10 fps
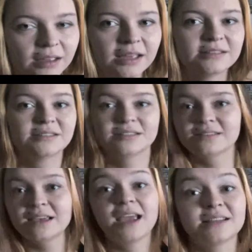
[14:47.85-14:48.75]

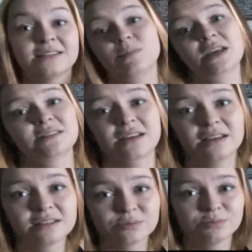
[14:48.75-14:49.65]
It's
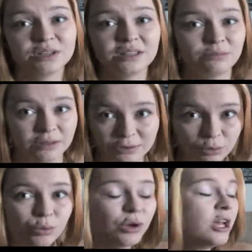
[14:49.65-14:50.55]
amazing. It's really, really
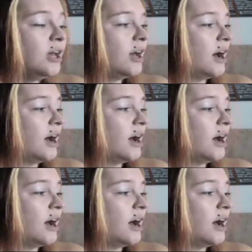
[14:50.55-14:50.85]
cool.